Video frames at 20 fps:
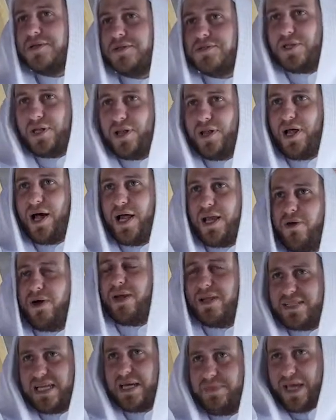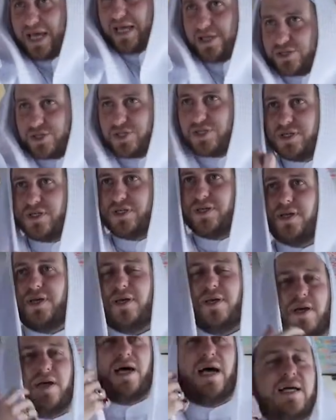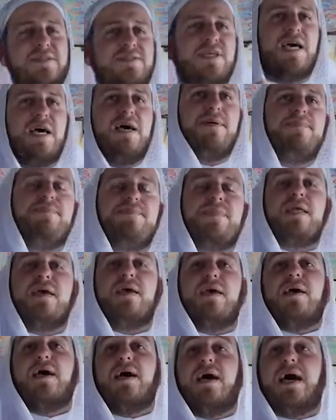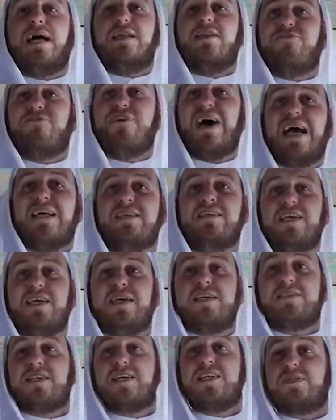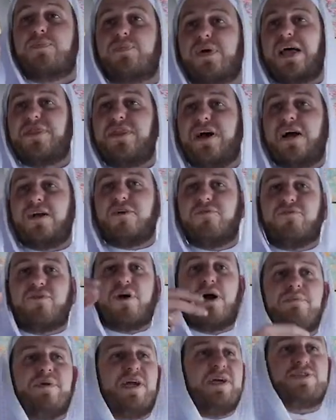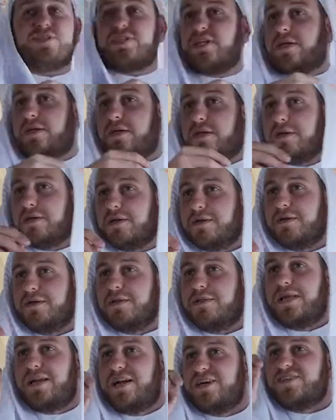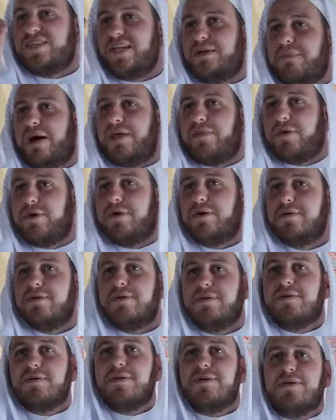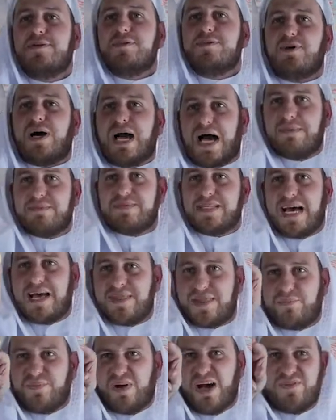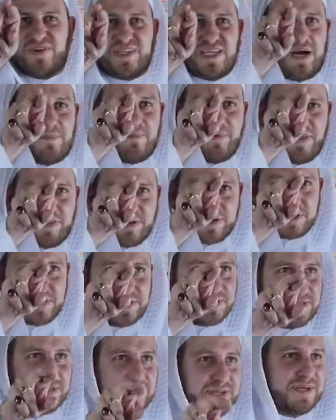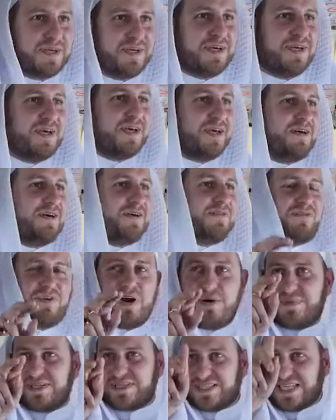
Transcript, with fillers: Sallallahu alayhi wa same age as him. And in fact, he is his brother from nursing, the nursing mother. So Hamza and the Prophet are brothers from the